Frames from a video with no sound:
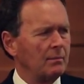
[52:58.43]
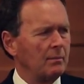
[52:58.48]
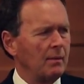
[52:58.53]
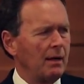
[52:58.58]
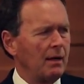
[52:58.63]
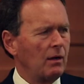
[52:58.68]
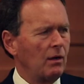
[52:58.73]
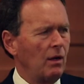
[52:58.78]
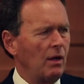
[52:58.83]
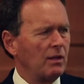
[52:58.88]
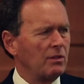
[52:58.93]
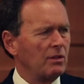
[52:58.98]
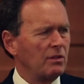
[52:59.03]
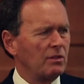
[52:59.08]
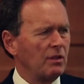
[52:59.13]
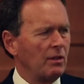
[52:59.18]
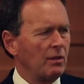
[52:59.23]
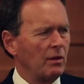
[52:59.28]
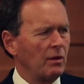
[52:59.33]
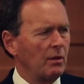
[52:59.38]
my
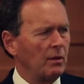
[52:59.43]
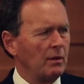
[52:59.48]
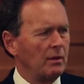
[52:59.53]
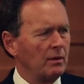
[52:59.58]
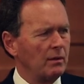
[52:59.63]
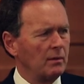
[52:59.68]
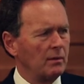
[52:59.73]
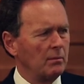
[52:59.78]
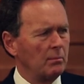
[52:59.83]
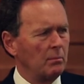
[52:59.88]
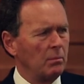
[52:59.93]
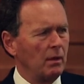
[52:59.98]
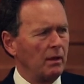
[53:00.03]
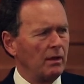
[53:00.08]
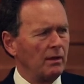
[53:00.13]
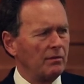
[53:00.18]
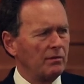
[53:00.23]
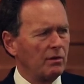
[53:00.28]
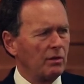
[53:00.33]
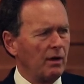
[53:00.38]
closet's under the
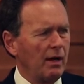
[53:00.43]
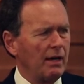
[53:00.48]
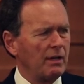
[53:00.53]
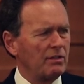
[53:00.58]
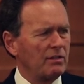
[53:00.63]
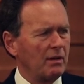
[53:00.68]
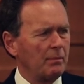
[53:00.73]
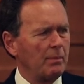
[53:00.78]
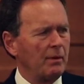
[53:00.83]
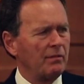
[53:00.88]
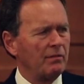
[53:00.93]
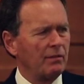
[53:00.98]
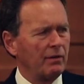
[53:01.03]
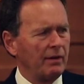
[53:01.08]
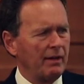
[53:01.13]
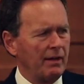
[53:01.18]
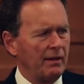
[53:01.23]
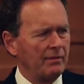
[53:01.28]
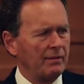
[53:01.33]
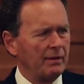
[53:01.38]
blood of Christ. I've been
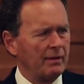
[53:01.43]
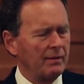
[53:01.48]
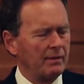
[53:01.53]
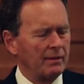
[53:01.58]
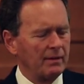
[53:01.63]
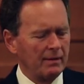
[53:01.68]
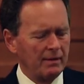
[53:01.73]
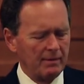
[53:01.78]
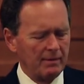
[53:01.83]
forgiven.